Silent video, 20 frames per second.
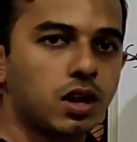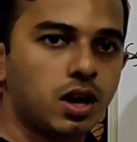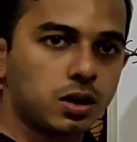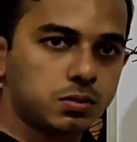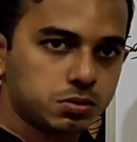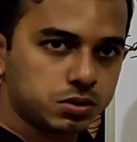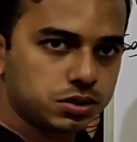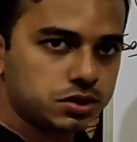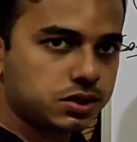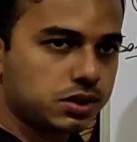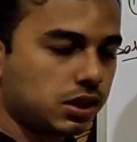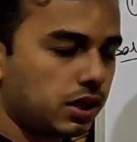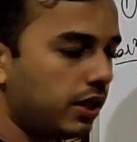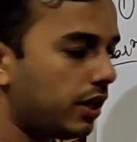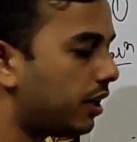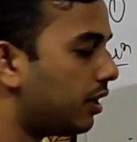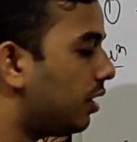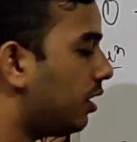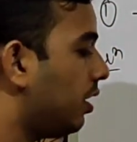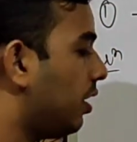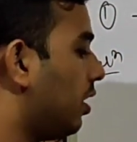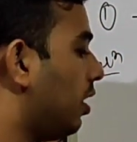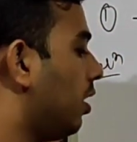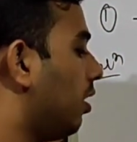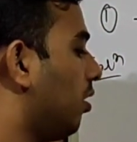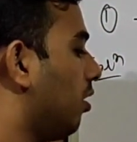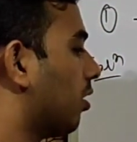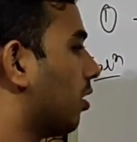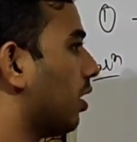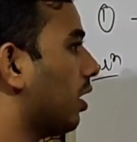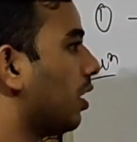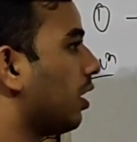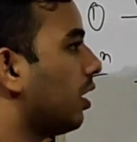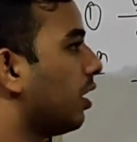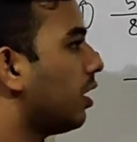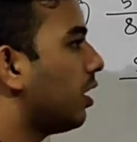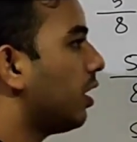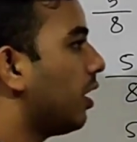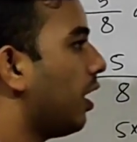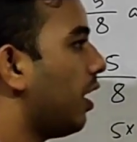Up to this clear? Okay.
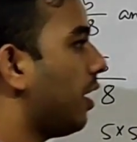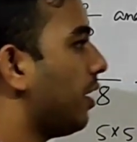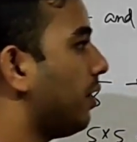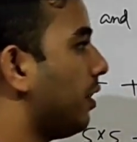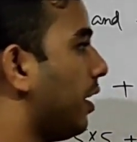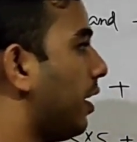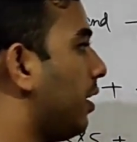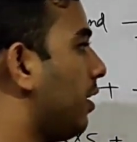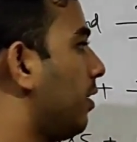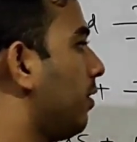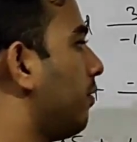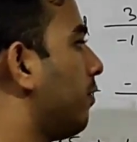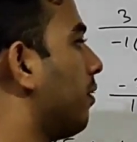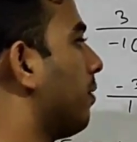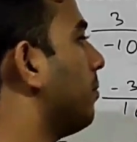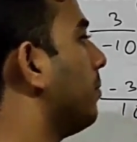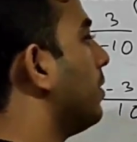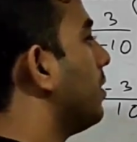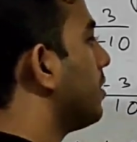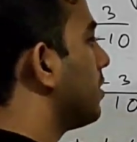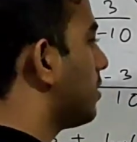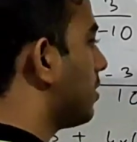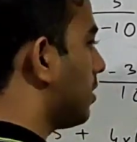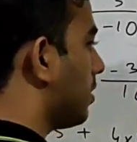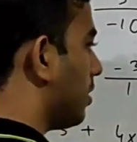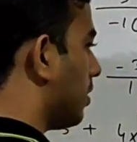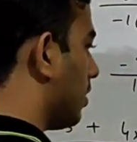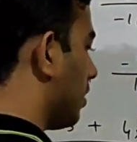And then from this